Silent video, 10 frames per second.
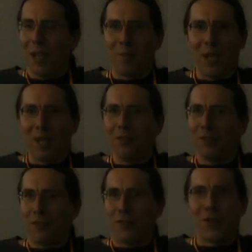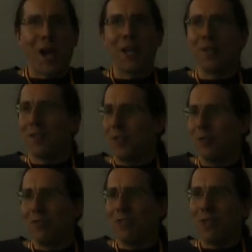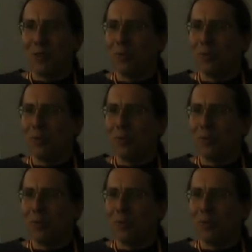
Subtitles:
and made this giant UV